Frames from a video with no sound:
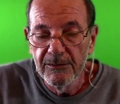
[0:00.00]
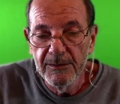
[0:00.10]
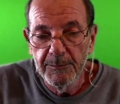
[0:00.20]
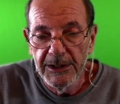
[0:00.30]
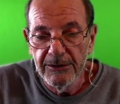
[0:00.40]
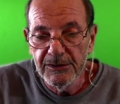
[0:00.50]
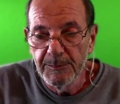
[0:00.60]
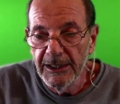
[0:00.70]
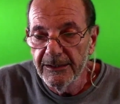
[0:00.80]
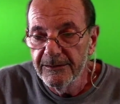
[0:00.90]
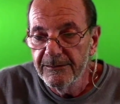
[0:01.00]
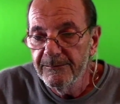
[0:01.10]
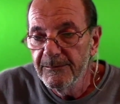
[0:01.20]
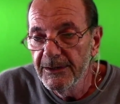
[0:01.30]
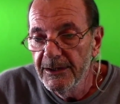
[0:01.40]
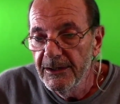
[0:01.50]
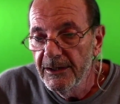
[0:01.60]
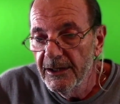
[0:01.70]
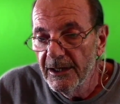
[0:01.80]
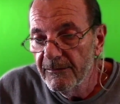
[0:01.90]
Peter Schmidt
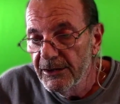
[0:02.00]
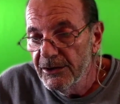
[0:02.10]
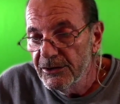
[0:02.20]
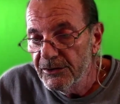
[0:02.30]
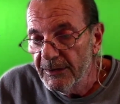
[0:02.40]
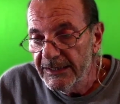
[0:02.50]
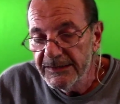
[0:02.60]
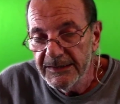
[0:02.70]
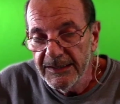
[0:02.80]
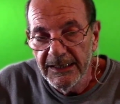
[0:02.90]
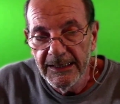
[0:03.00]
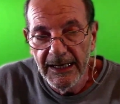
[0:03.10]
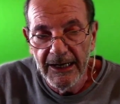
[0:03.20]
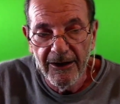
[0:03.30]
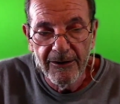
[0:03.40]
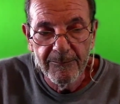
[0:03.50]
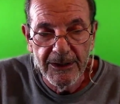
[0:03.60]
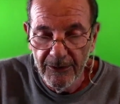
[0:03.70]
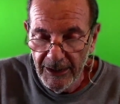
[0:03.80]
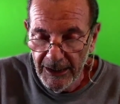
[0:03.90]
of Transcend Air.
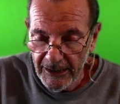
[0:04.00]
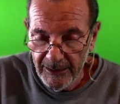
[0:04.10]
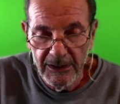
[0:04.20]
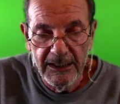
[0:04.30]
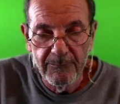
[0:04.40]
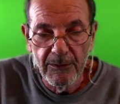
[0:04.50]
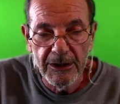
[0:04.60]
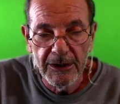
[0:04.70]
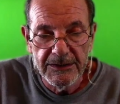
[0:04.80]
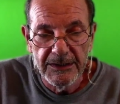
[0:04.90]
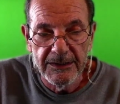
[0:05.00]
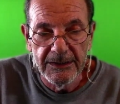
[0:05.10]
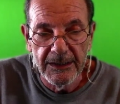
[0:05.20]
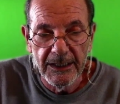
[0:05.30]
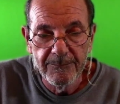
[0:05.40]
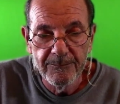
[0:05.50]
You're not going to believe what we're going to see today.